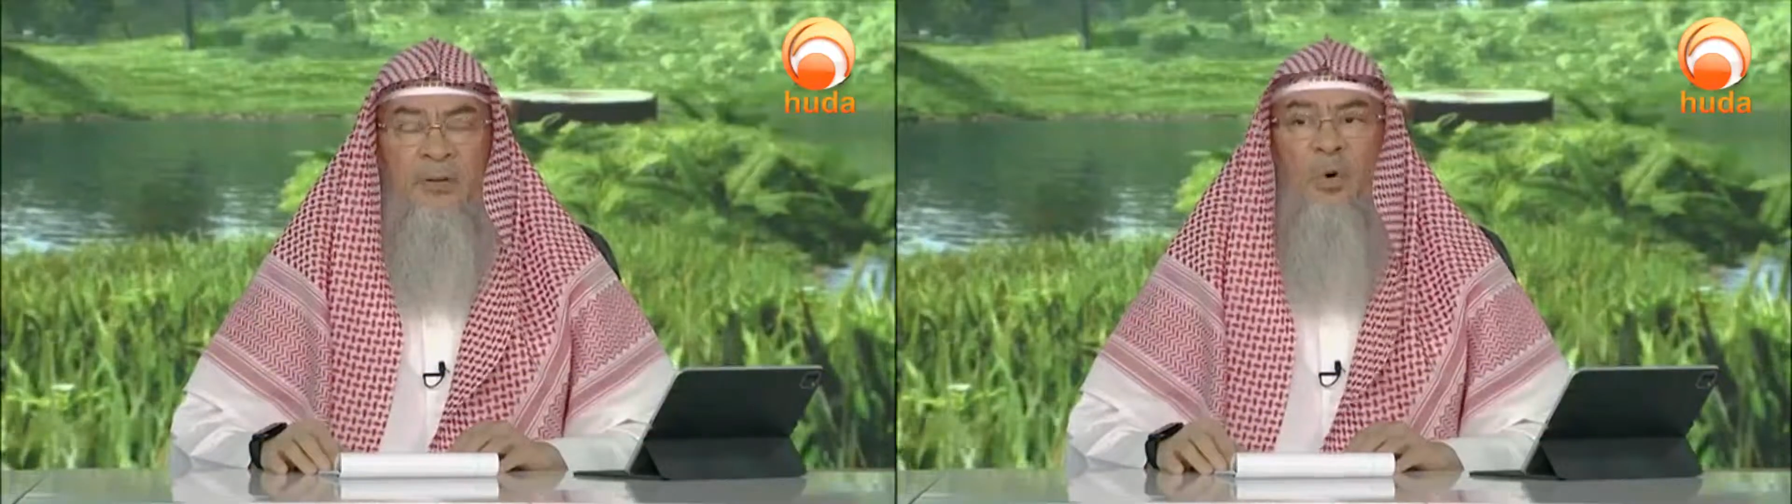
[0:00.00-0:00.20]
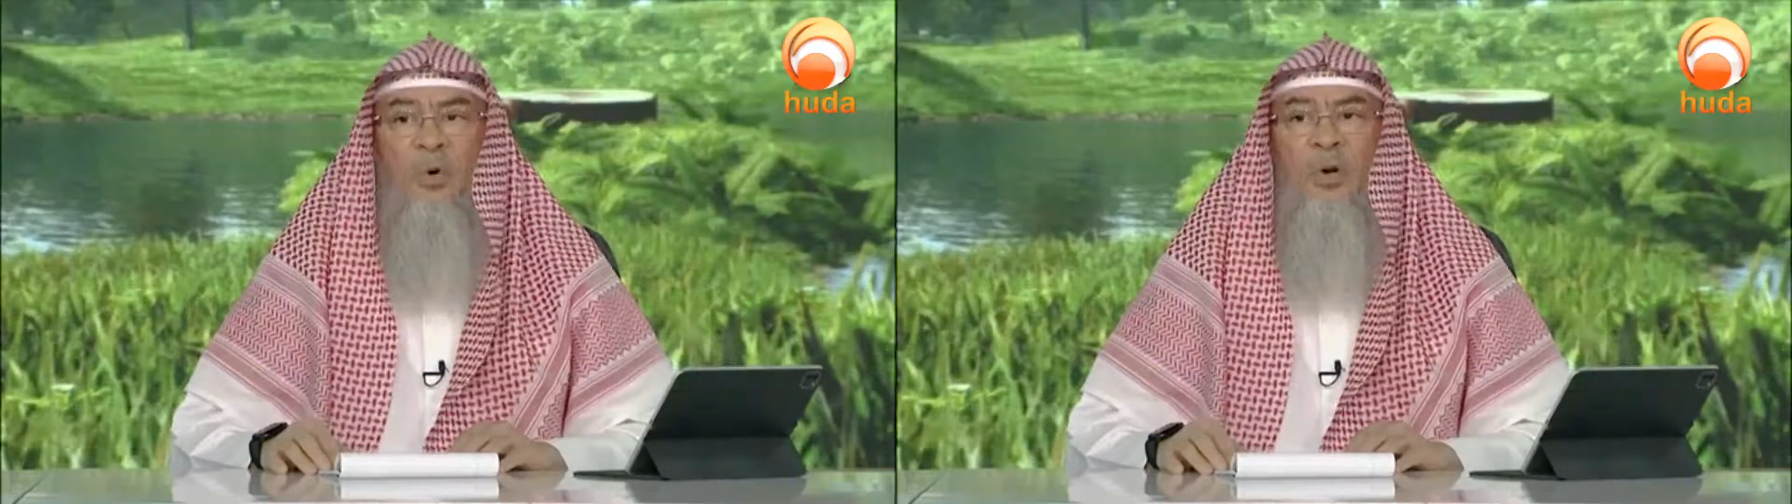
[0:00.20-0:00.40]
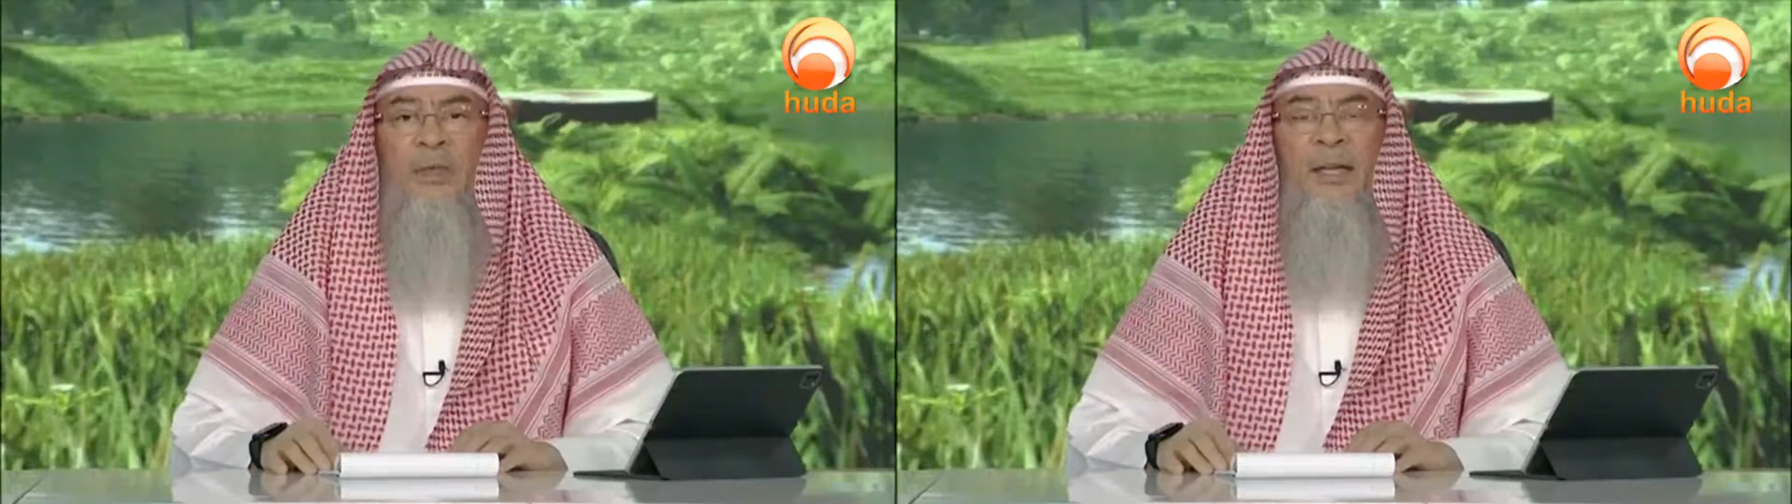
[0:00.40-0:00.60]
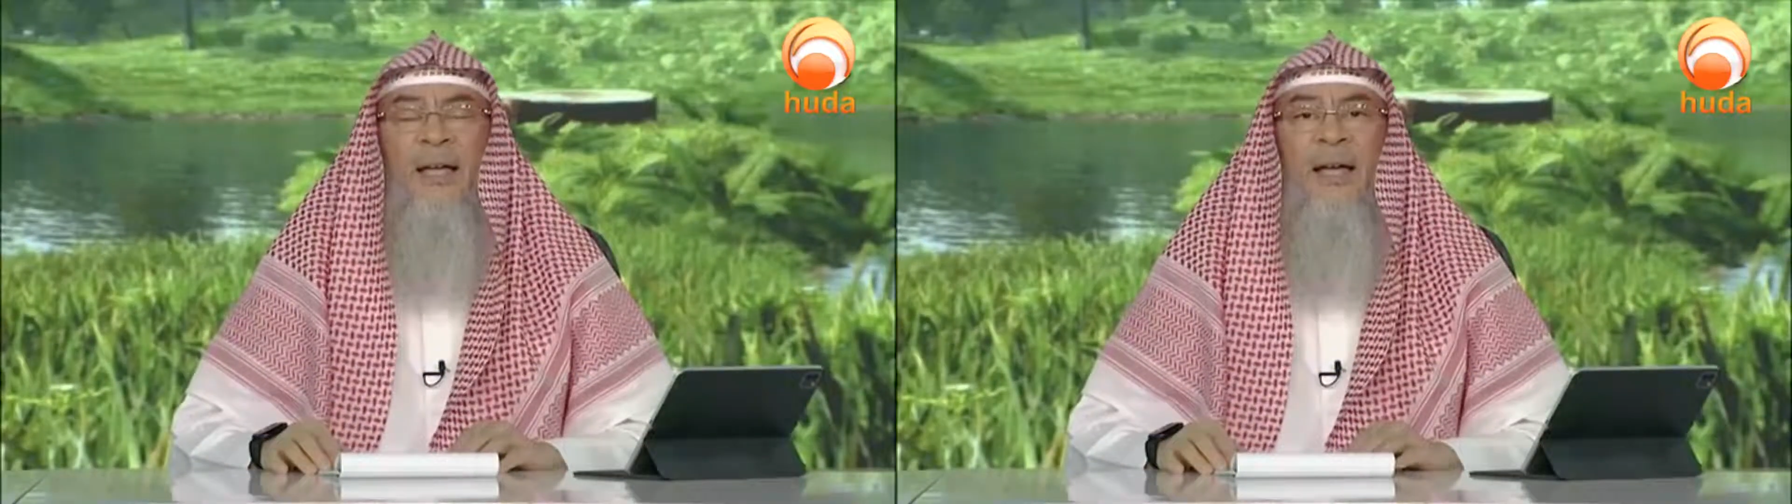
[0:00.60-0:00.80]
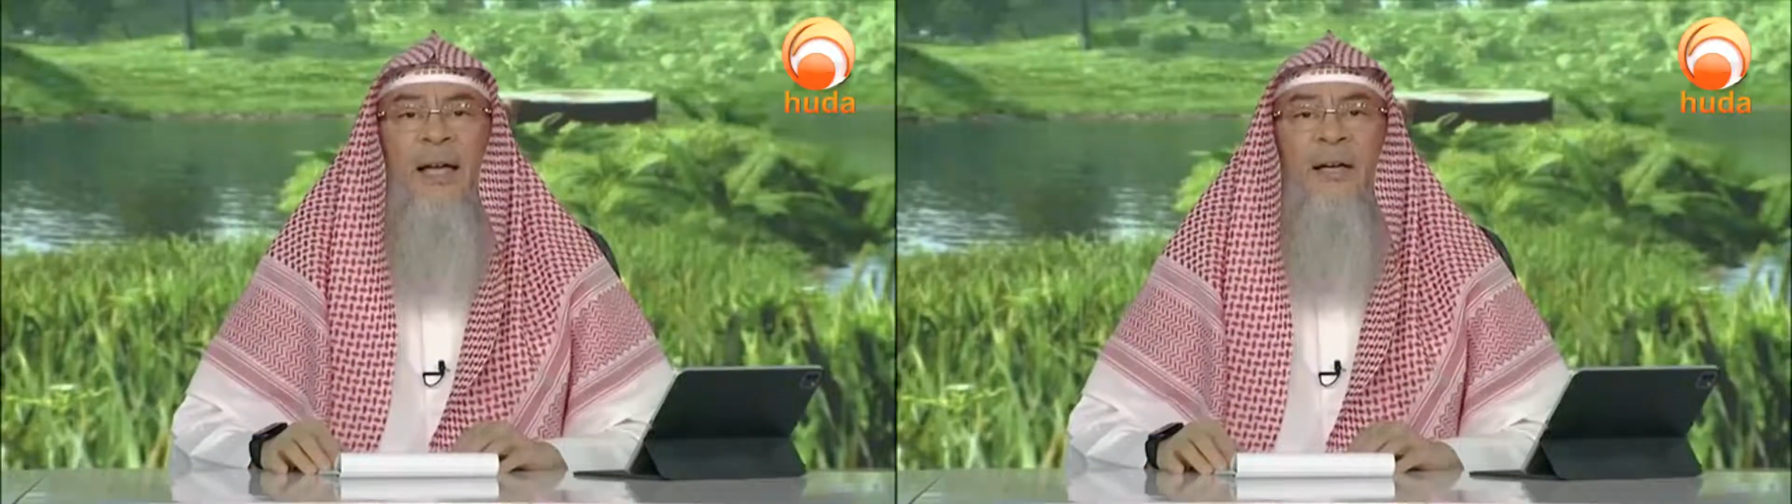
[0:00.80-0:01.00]
or they
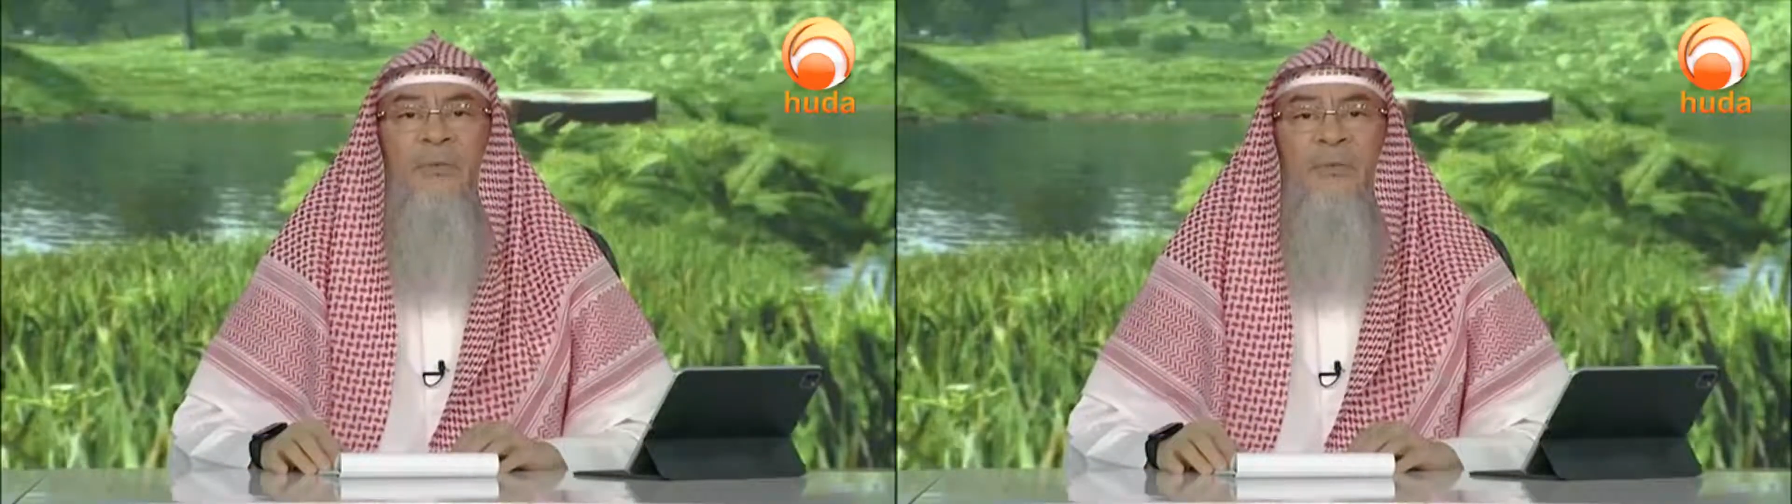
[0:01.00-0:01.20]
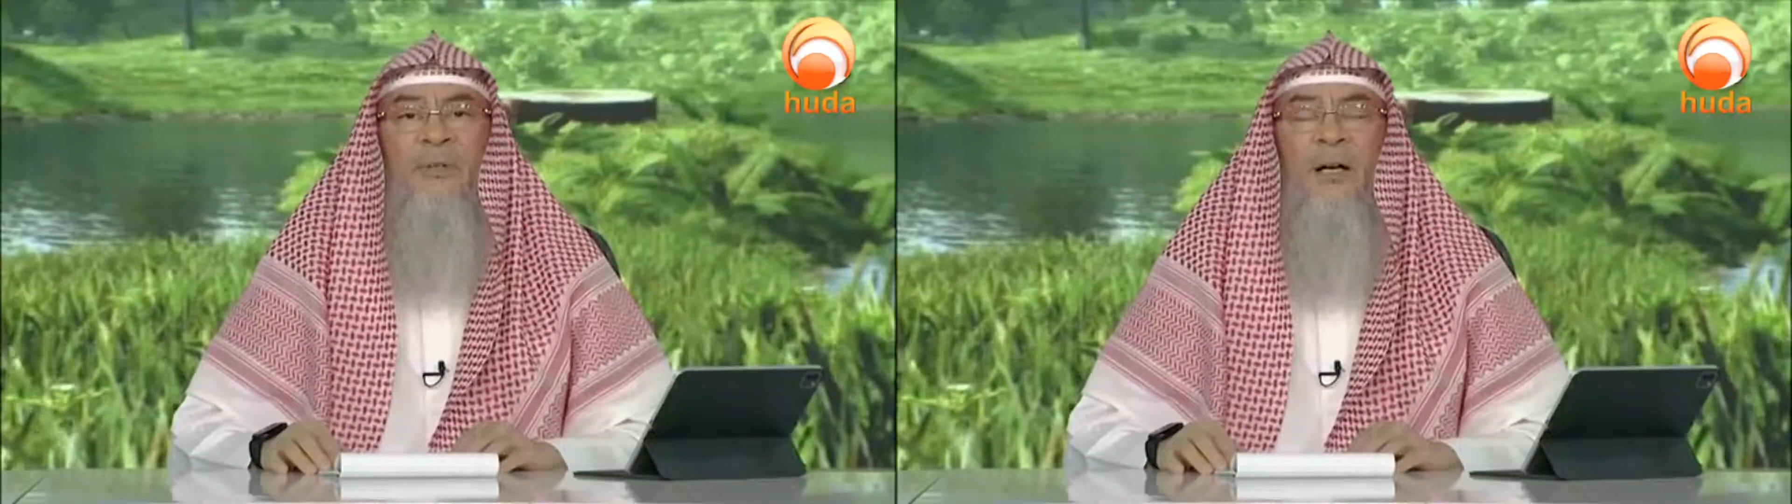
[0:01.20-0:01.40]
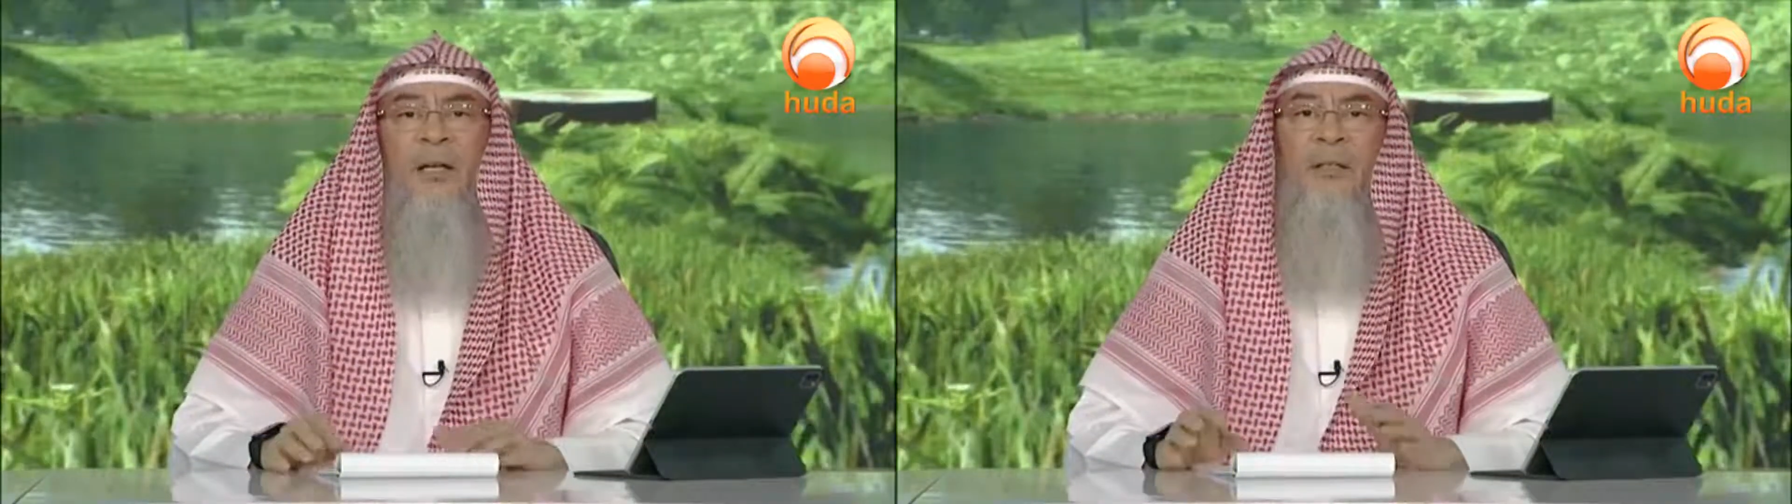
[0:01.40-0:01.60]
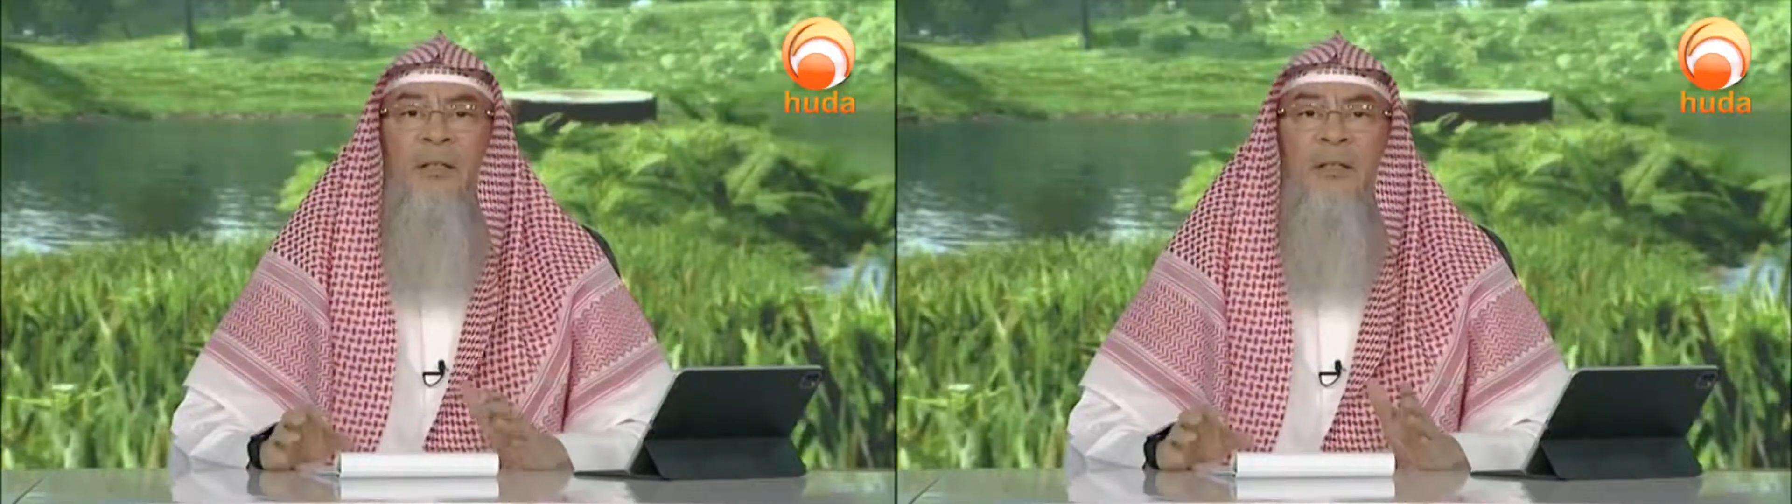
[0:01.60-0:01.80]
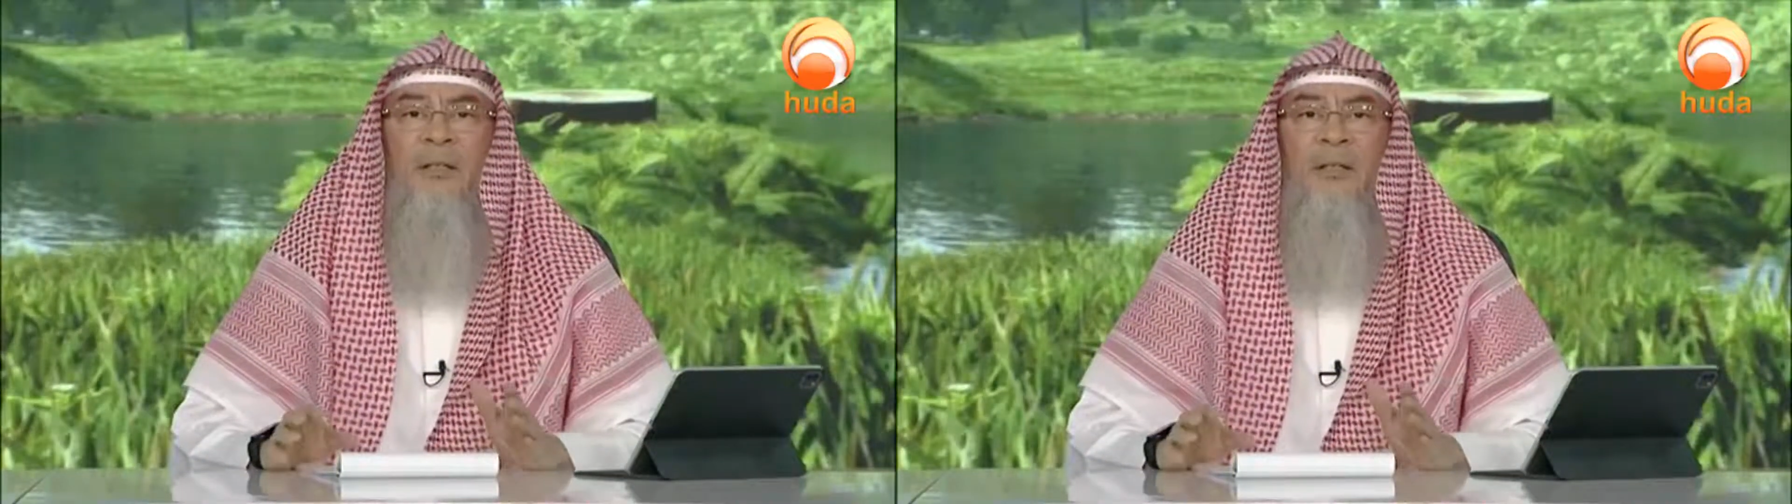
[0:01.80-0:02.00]
have
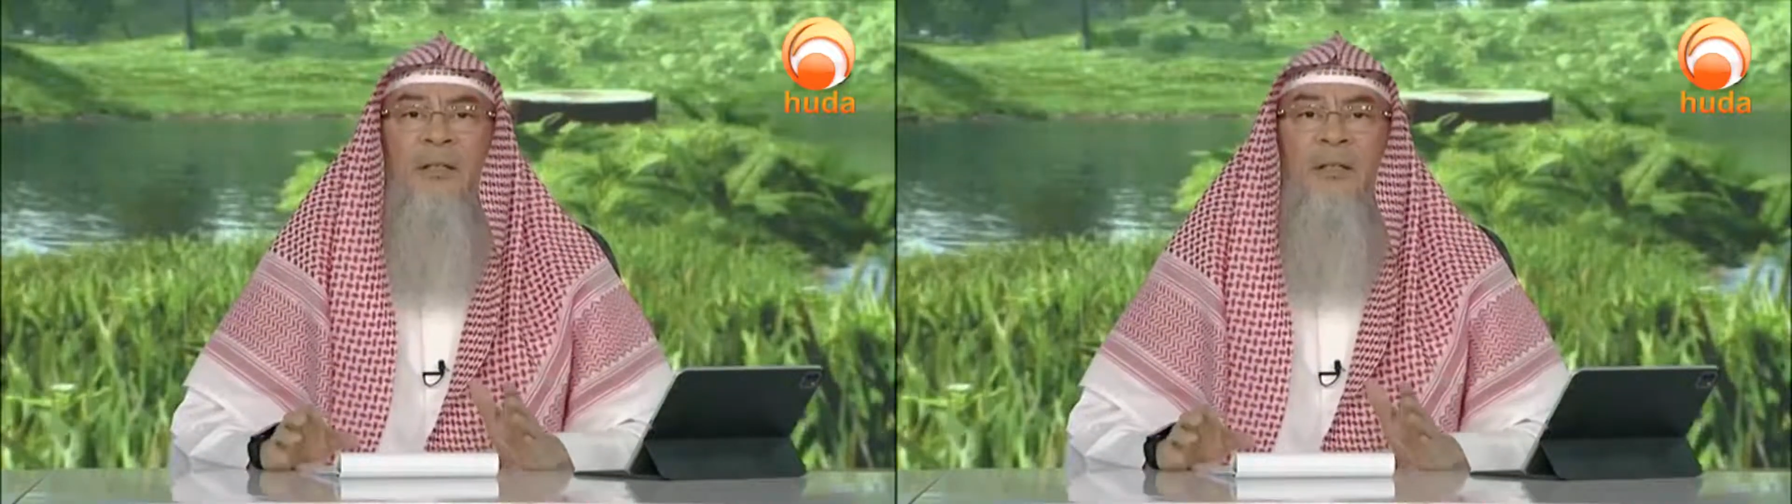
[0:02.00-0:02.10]
other